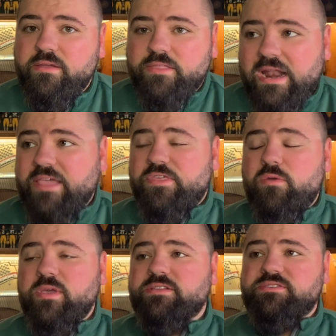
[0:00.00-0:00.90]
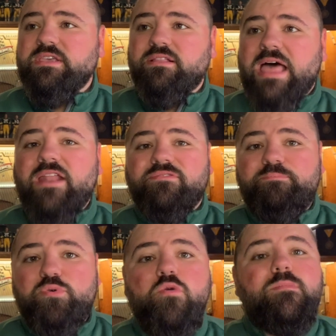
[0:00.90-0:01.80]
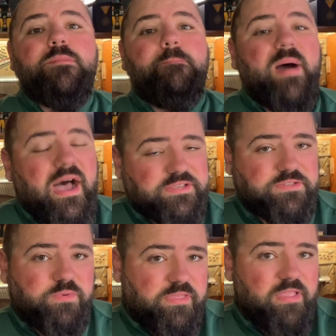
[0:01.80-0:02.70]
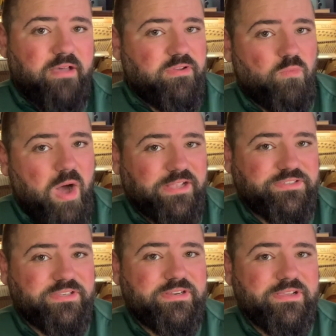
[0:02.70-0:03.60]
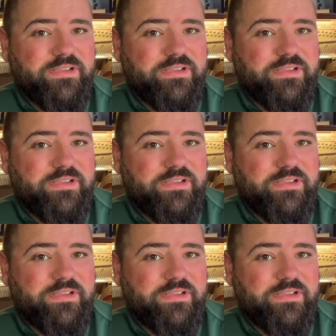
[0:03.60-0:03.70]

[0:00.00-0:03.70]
then I think we could see a lot of boom or bust with Love and Watson.